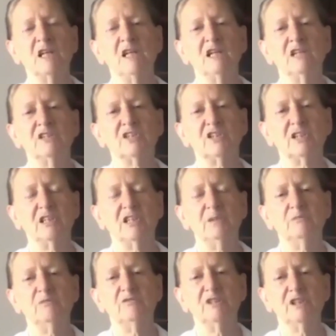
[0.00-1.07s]
to keep
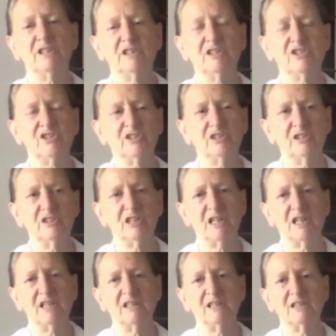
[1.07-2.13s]
religion
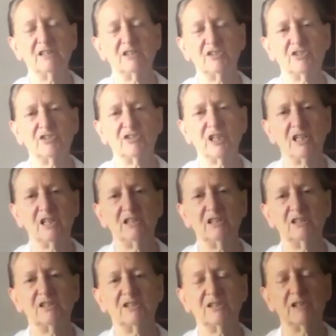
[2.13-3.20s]
and state
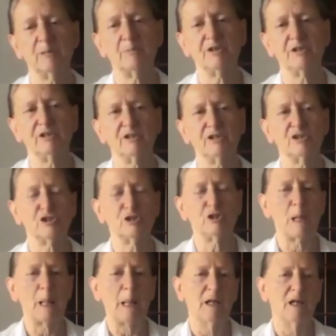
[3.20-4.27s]
separate.
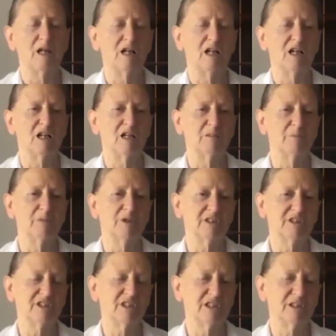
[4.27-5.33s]
But
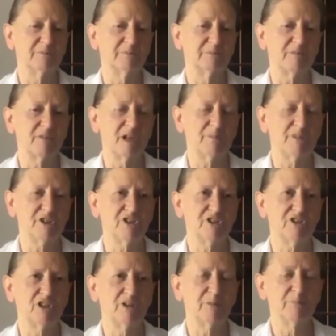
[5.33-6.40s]
Mr.
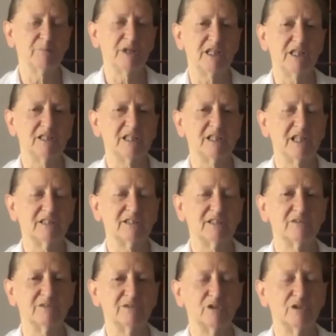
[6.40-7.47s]
Trump had a
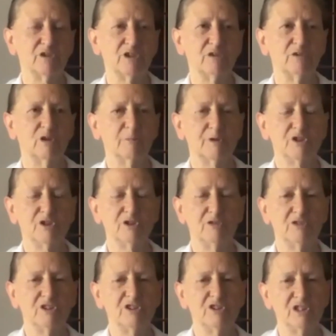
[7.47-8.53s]
photo
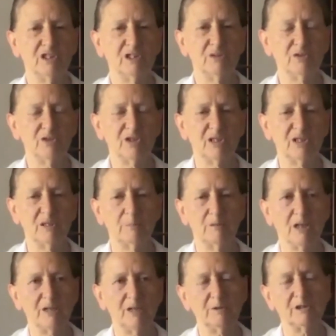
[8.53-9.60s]
opportunity using a
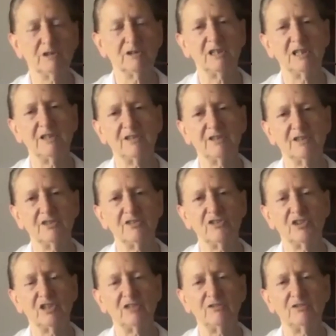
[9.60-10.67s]
Bible. This
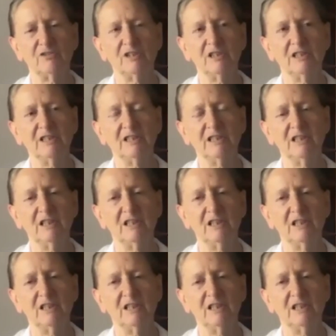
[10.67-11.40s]
had really